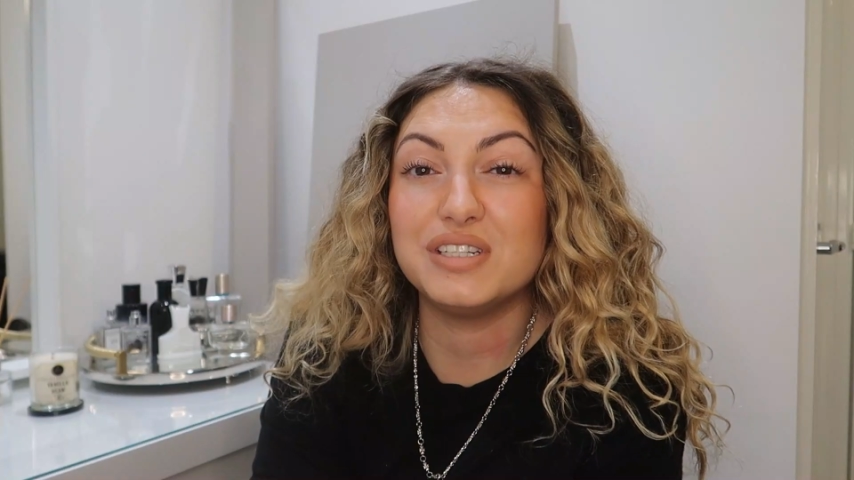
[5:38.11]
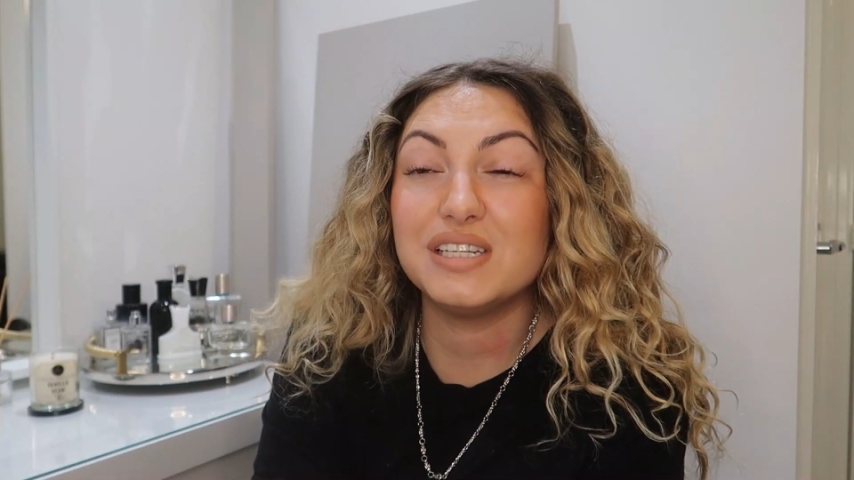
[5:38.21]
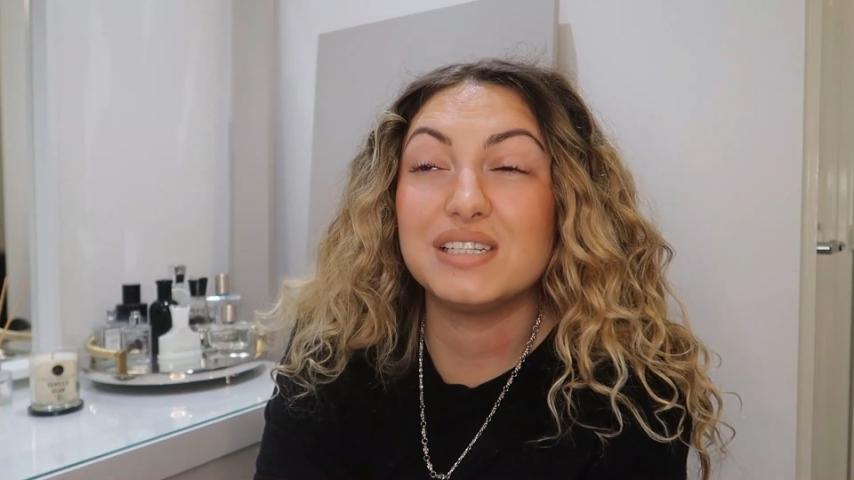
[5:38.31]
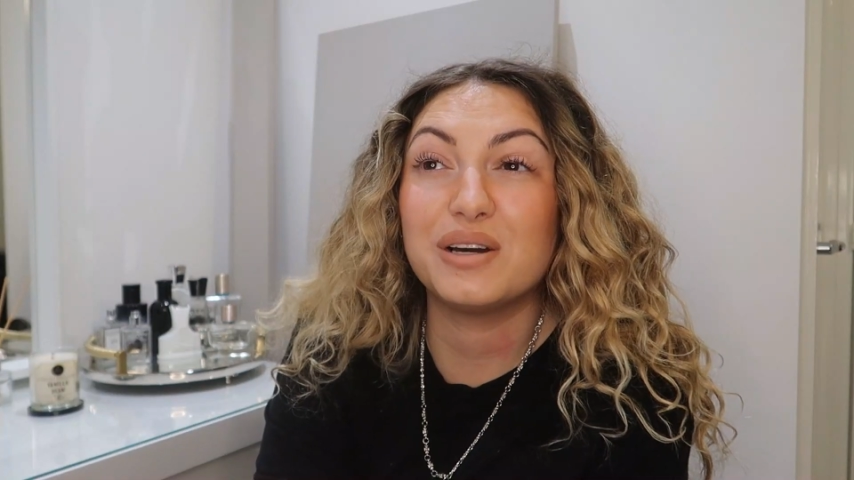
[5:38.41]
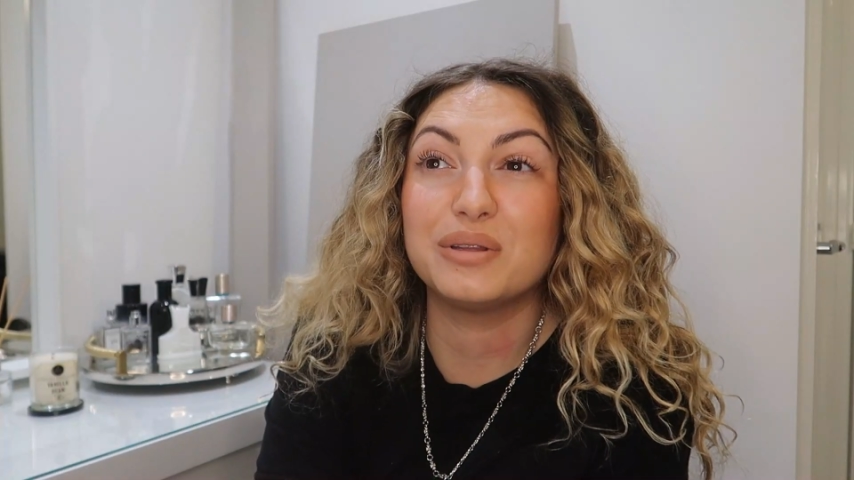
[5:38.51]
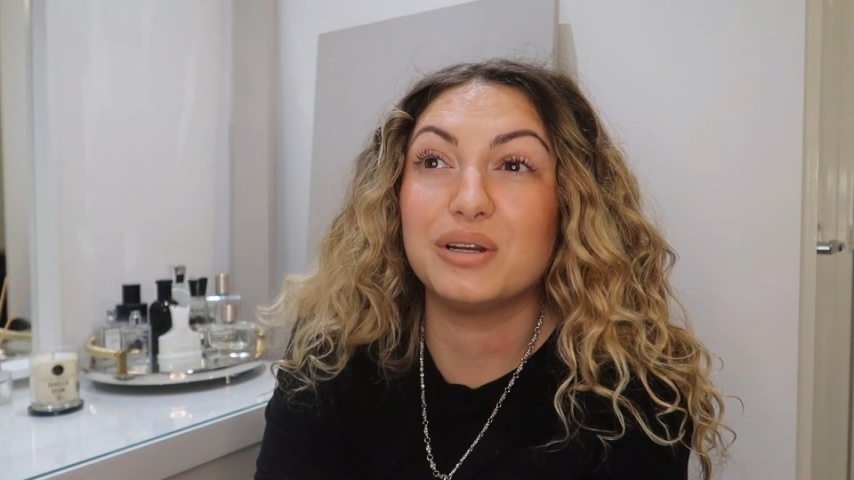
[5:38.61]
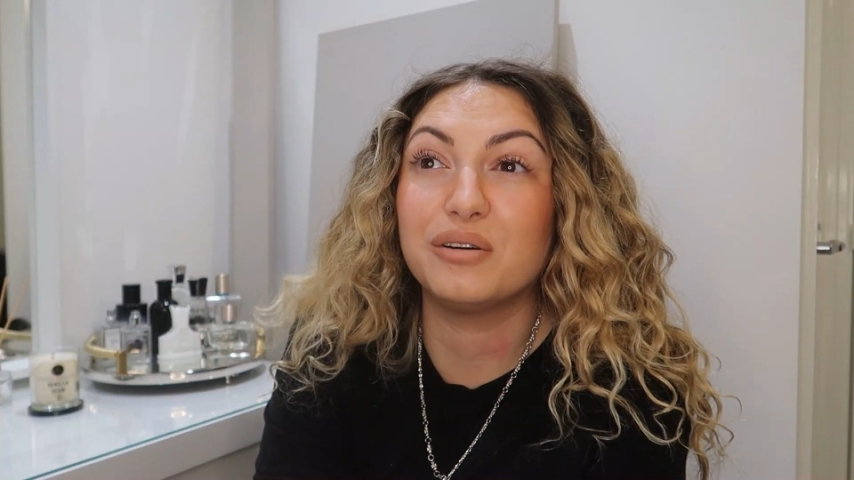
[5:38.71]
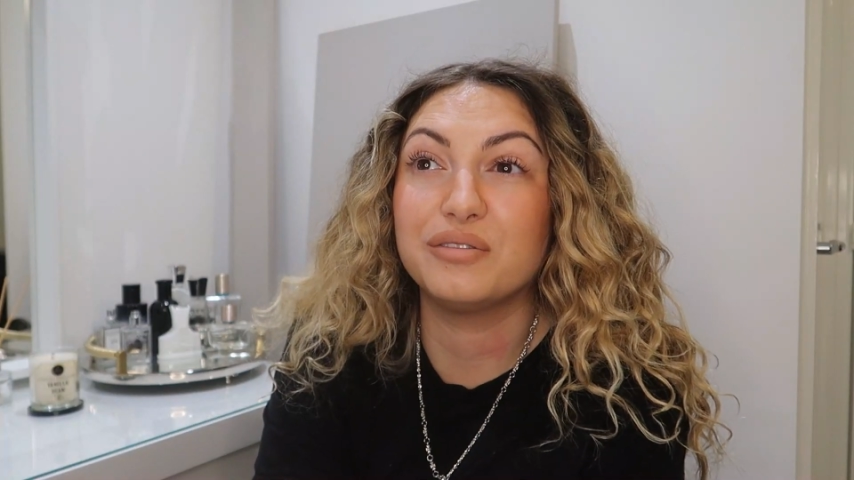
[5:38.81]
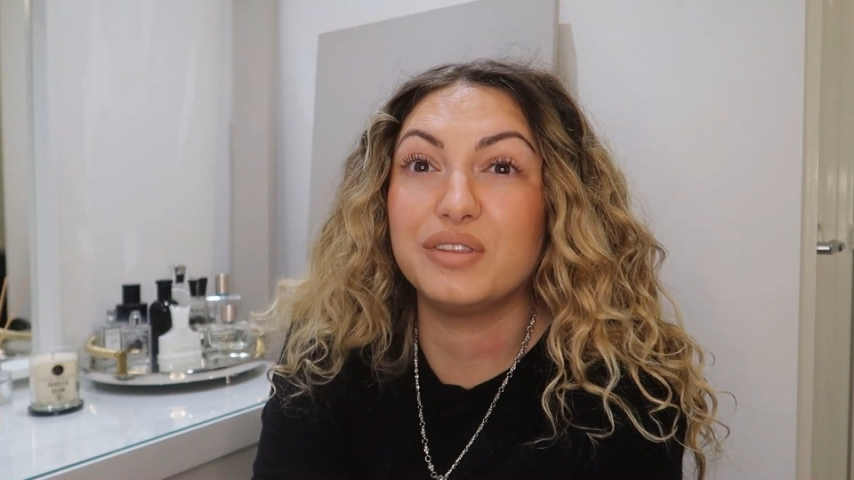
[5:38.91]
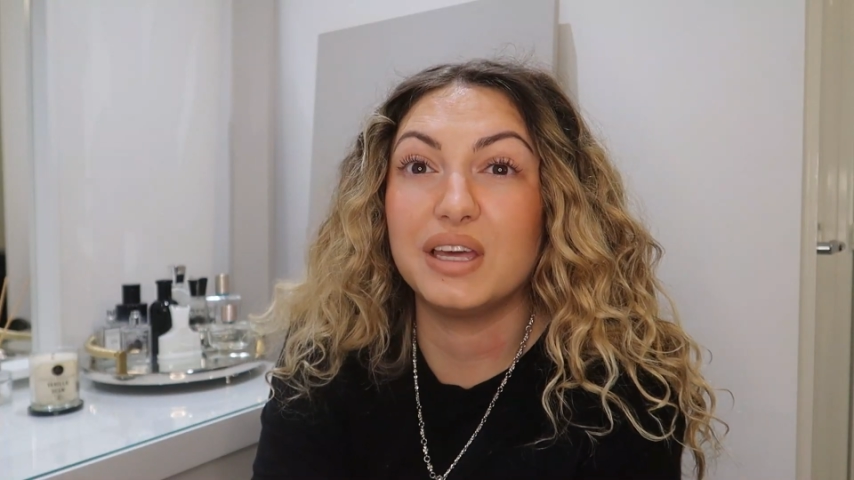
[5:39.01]
detail with a
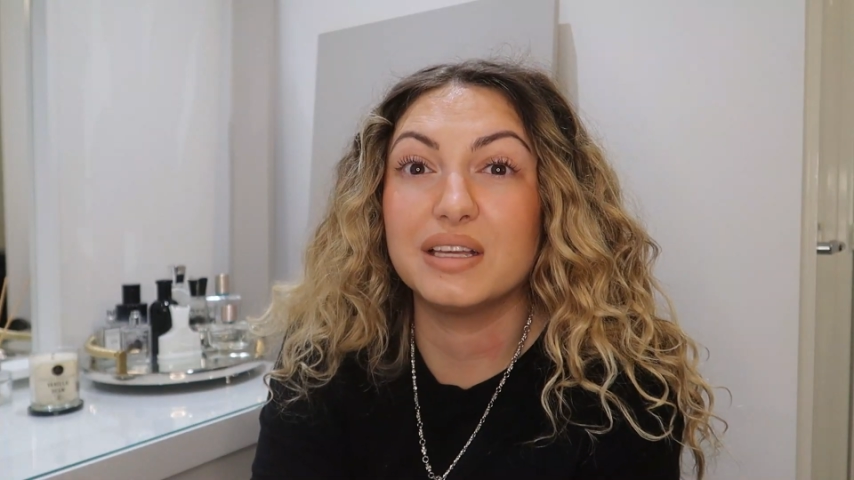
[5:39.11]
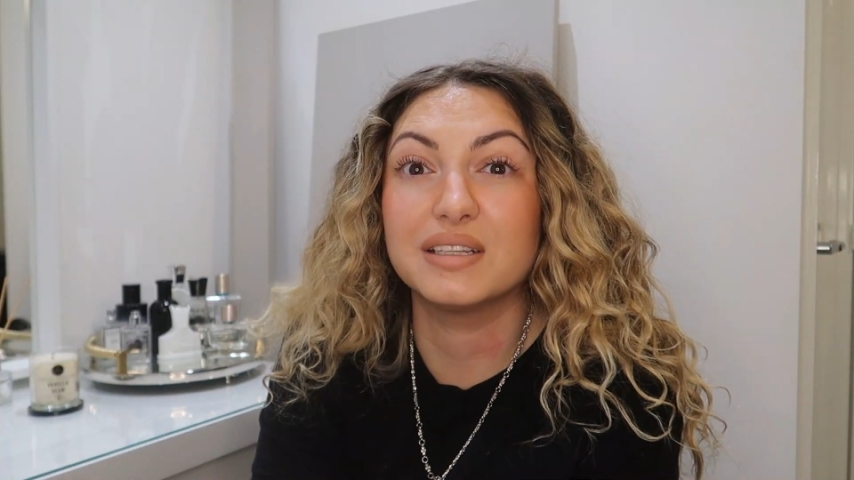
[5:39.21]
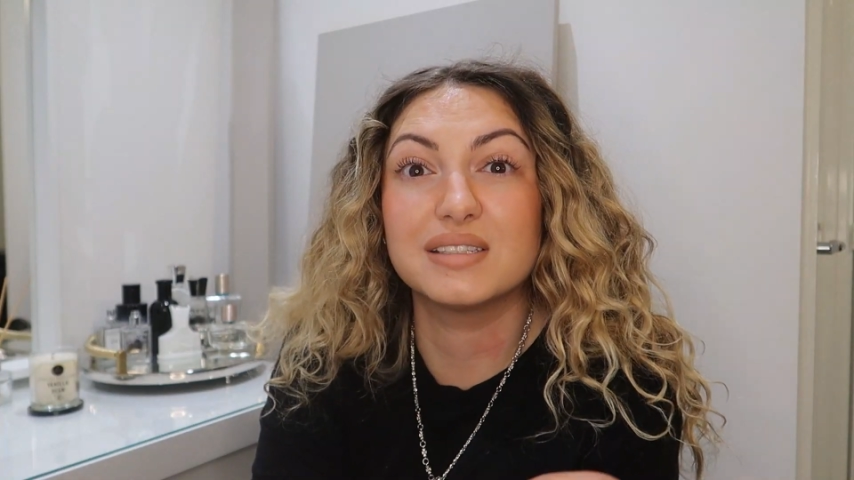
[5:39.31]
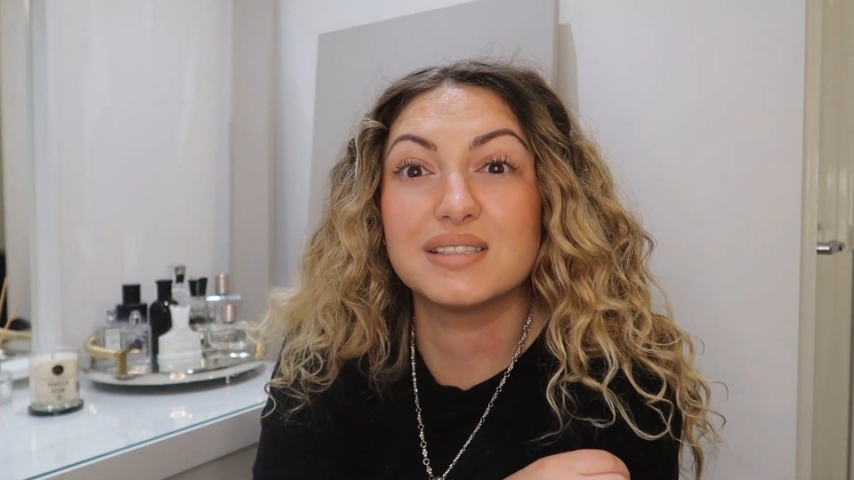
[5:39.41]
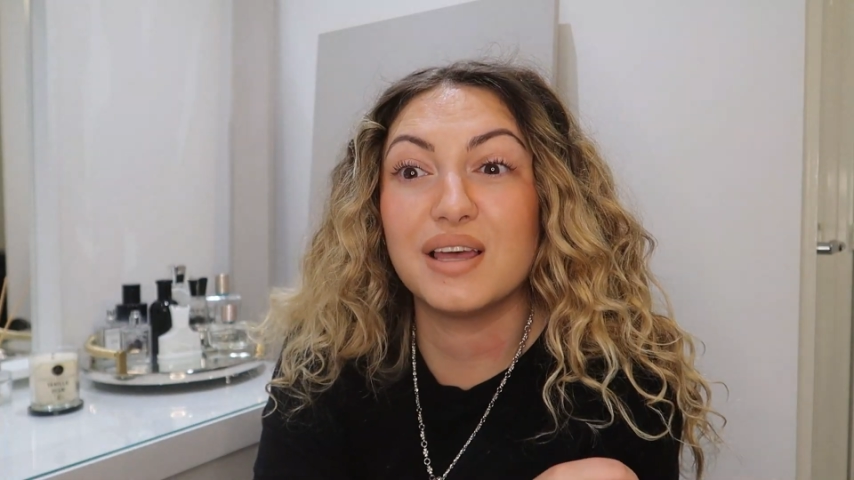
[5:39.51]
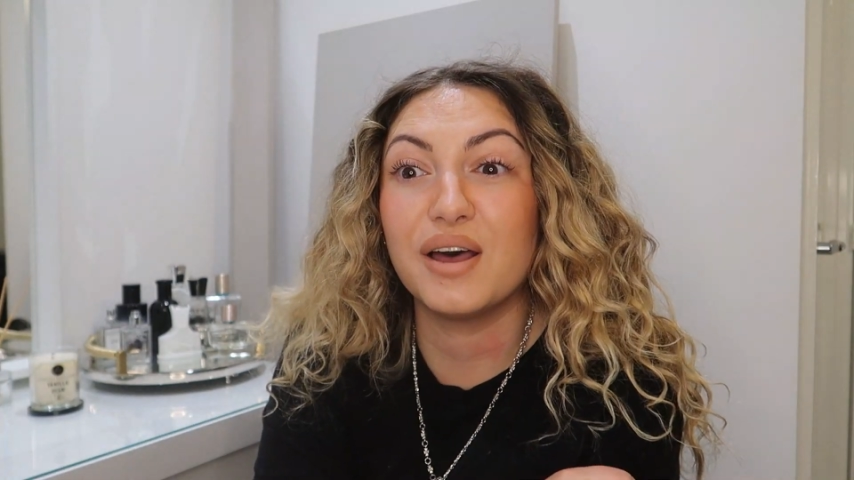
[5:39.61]
lot of things,